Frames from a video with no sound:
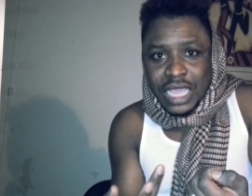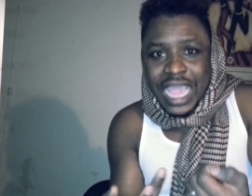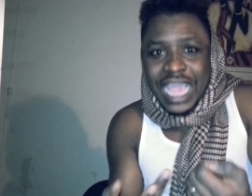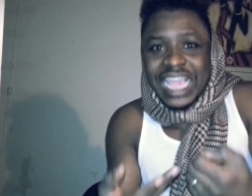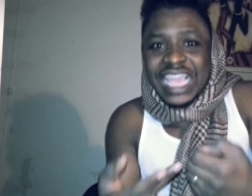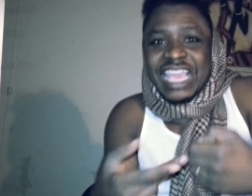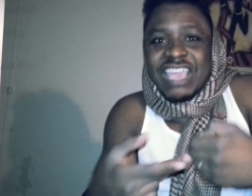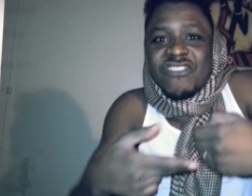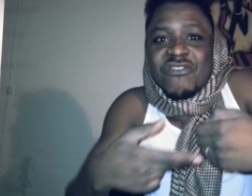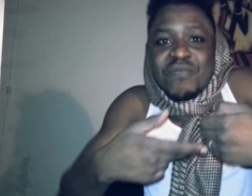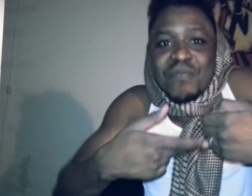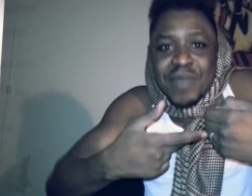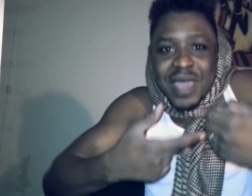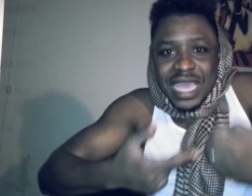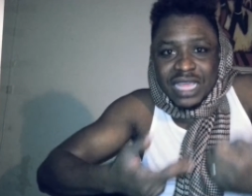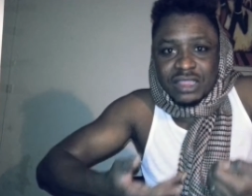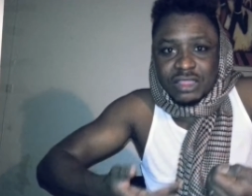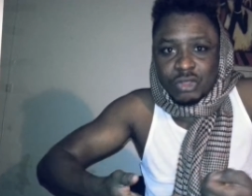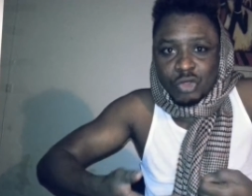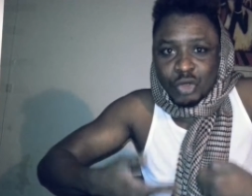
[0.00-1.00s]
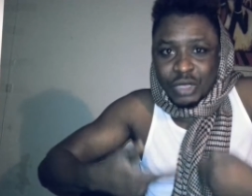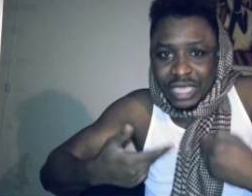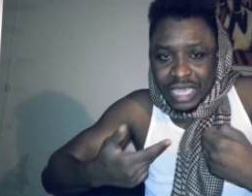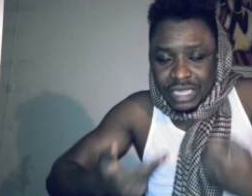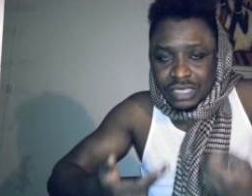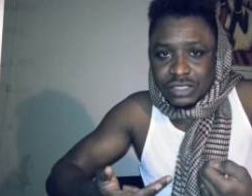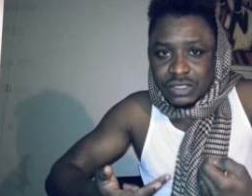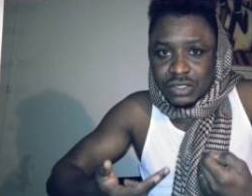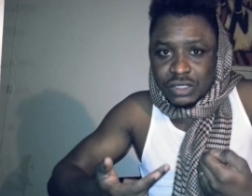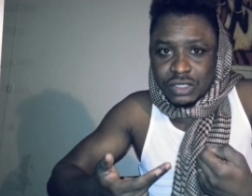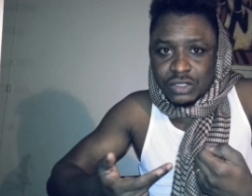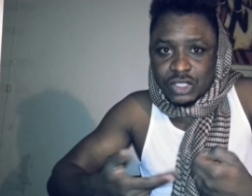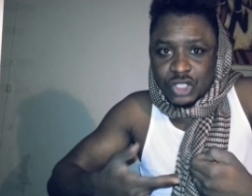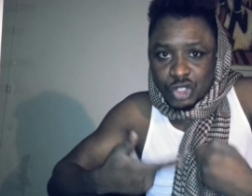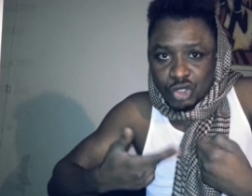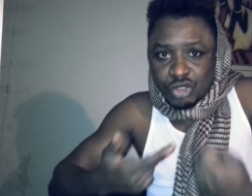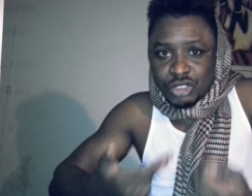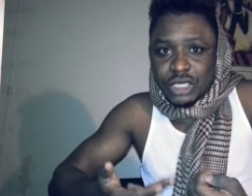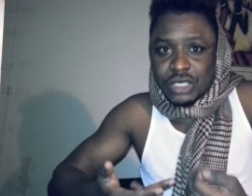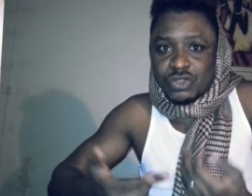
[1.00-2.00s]
and give birth to kids,
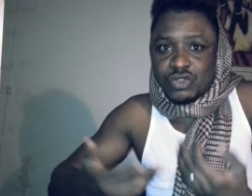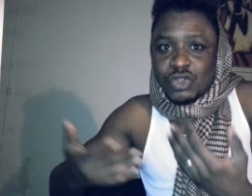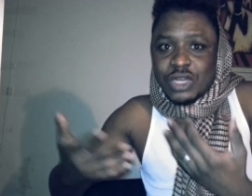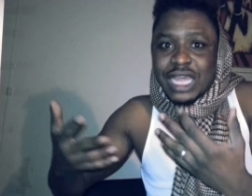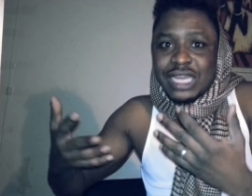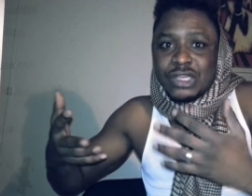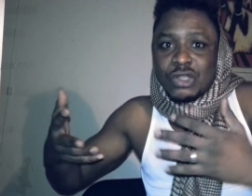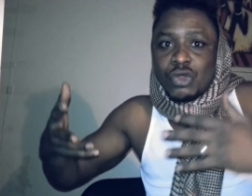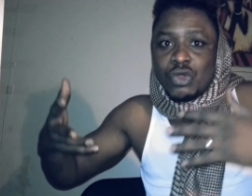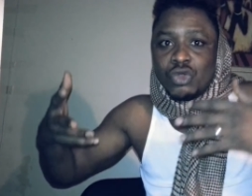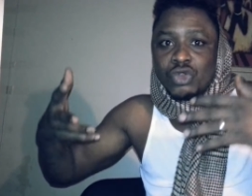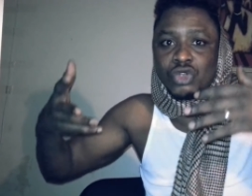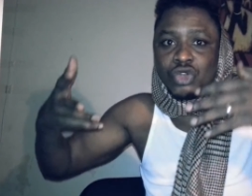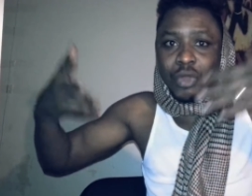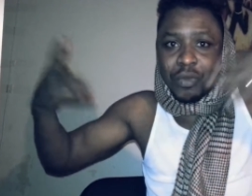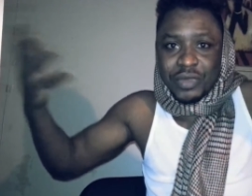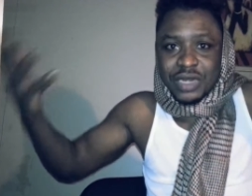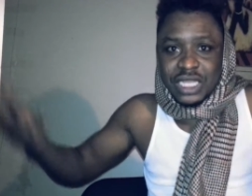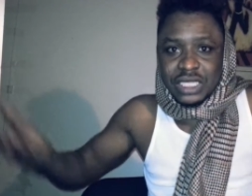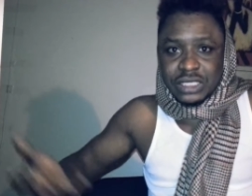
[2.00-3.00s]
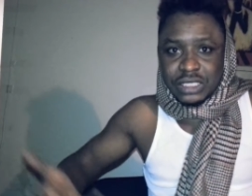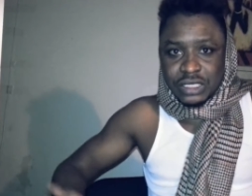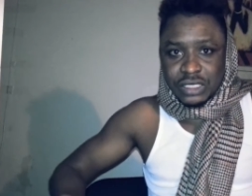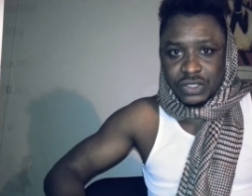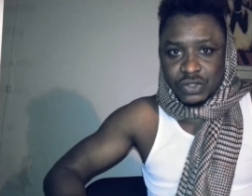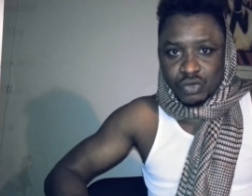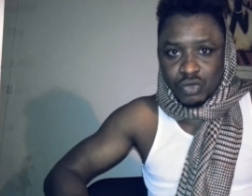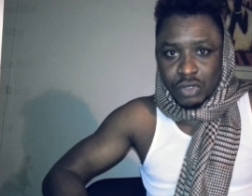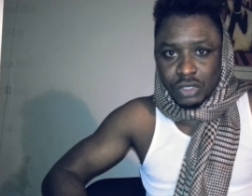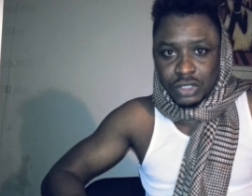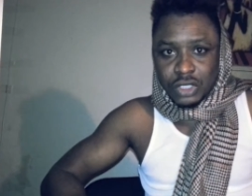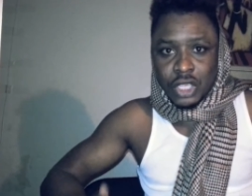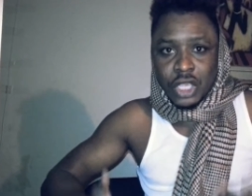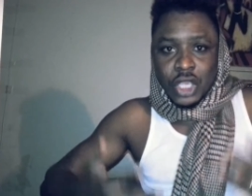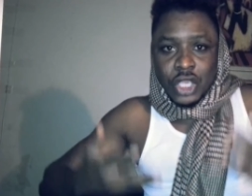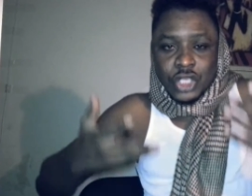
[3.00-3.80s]
children, so that they will dominate in this world.